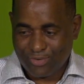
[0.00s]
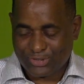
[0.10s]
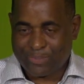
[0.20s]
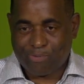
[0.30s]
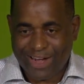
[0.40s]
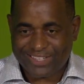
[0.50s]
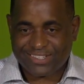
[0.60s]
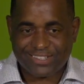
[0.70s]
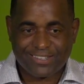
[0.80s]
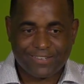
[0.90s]

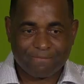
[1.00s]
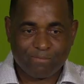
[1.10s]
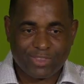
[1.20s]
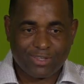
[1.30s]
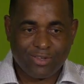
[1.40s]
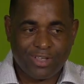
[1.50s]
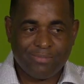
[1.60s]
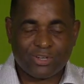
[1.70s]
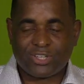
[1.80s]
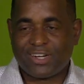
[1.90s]
suppress your
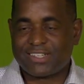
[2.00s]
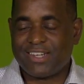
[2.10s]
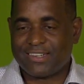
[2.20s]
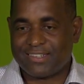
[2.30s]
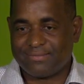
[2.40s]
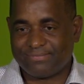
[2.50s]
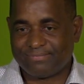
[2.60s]
emotional state.